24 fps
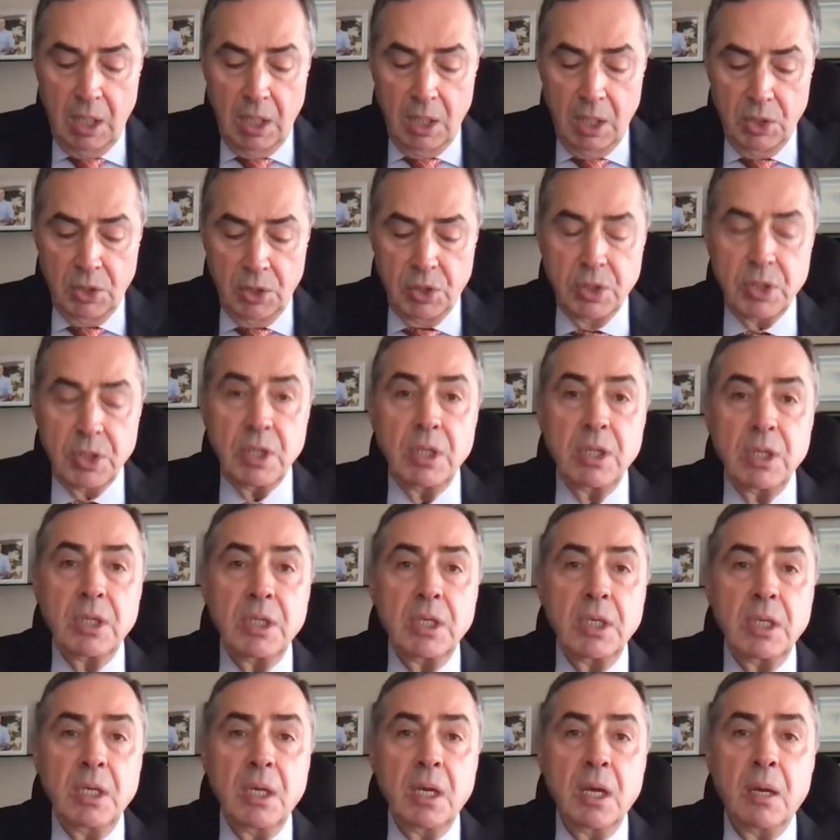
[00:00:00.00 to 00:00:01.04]
is
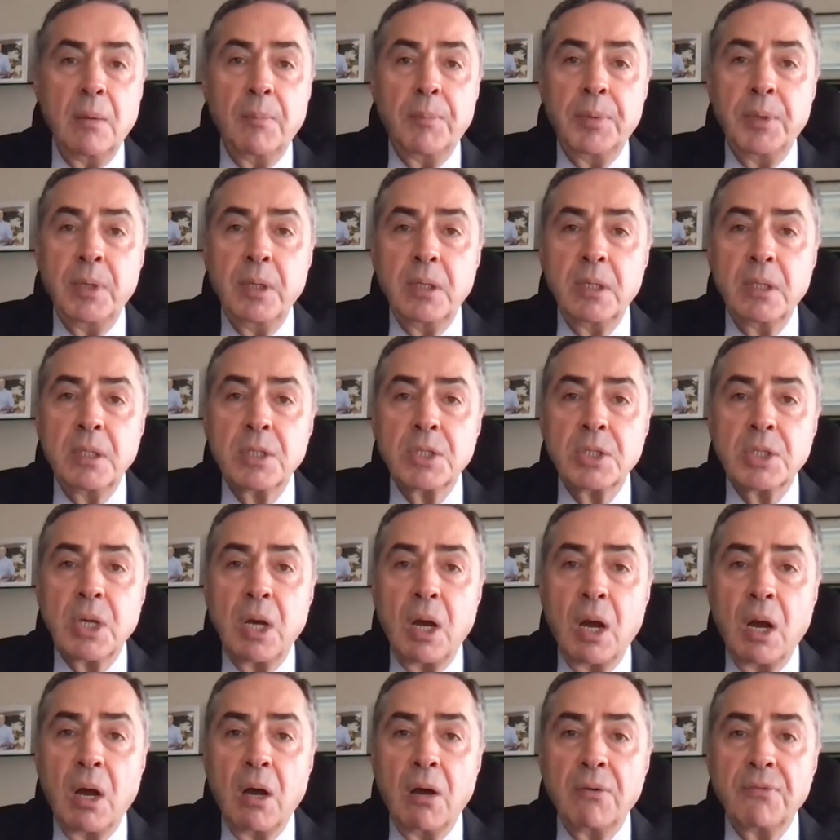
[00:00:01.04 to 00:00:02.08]
the
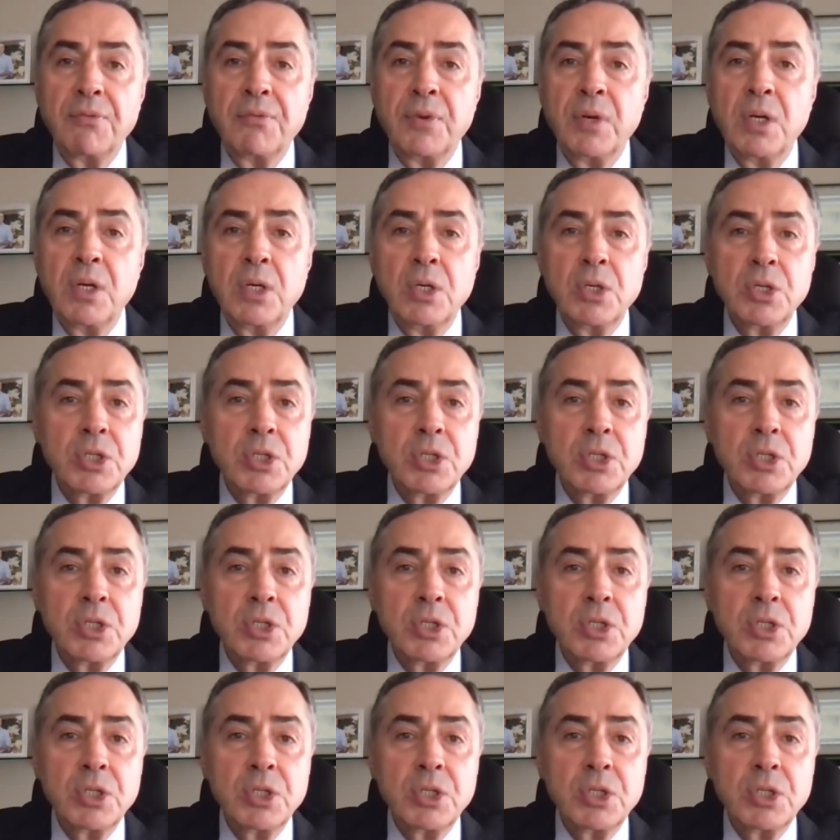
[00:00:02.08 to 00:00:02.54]
appearance of